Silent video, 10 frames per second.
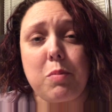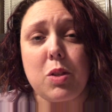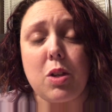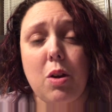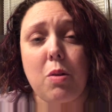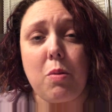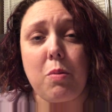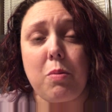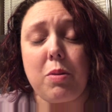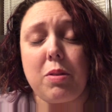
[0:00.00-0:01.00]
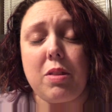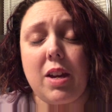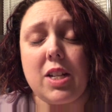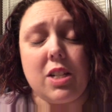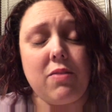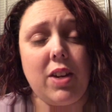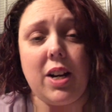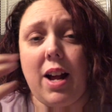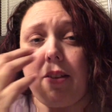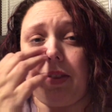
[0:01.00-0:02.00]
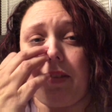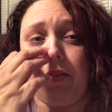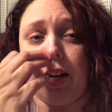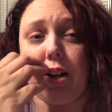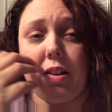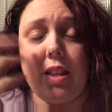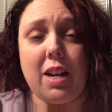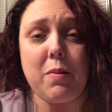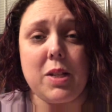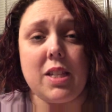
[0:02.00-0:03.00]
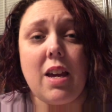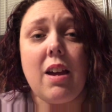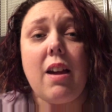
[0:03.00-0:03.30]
So they just figured that it was